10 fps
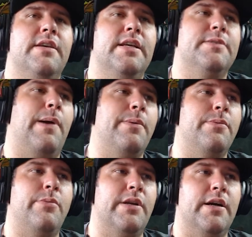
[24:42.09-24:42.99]
it's
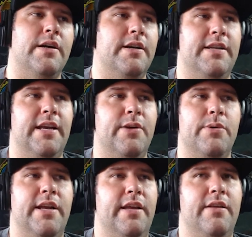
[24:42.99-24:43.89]
probably not going to take a
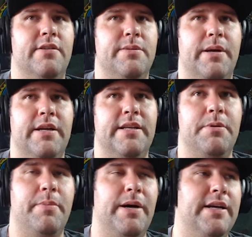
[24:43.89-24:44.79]
ridiculous amount of time to buy.